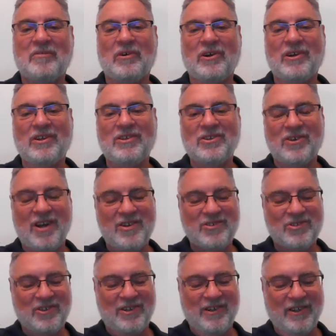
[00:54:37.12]
Well, you guys
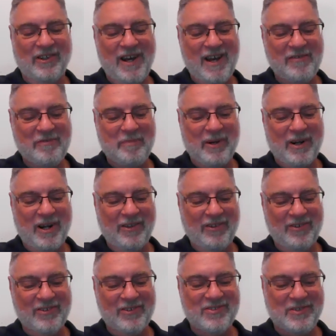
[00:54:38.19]
are going to laugh, but I
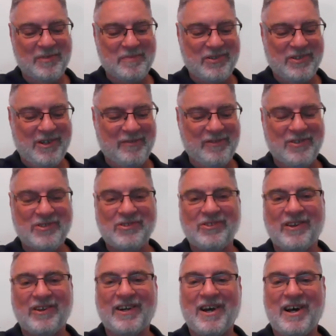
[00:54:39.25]
learned some stuff too.
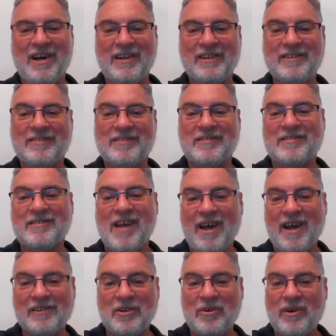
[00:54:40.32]
Like, I
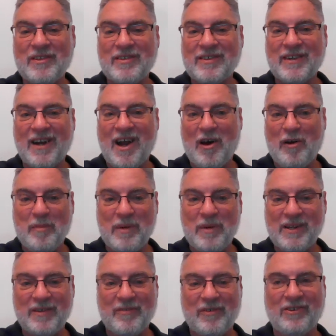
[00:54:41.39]
had no idea how
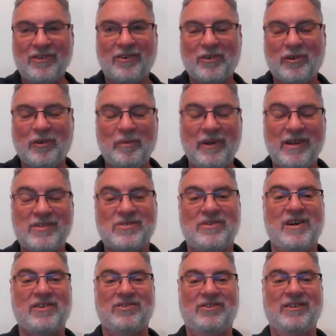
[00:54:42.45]
many of our local plants are
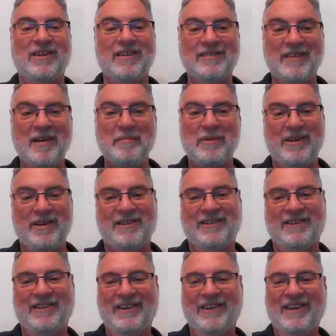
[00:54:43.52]
actually endemic.
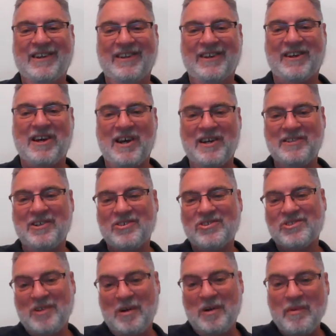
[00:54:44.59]
Like, I know
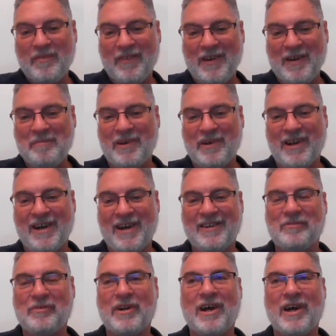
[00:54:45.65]
some of them, but
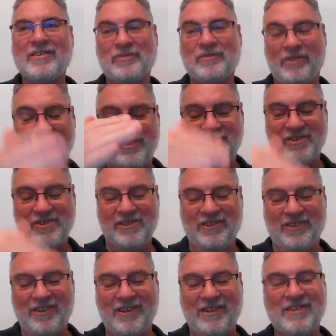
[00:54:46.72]
when I like started
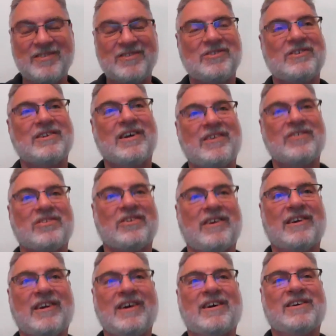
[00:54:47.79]
looking into it, I was
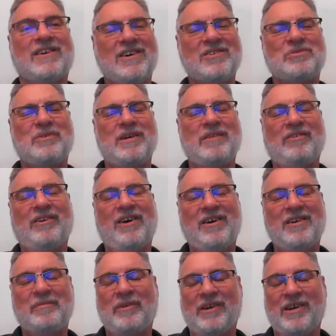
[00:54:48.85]
like, gosh, we have a
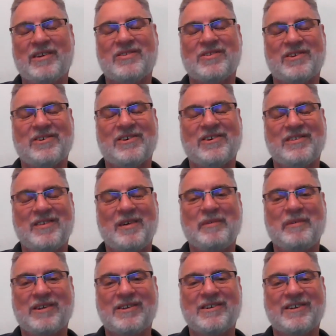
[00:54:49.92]
lot of plants that are
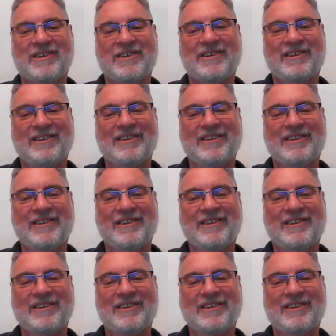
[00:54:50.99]
endemic here.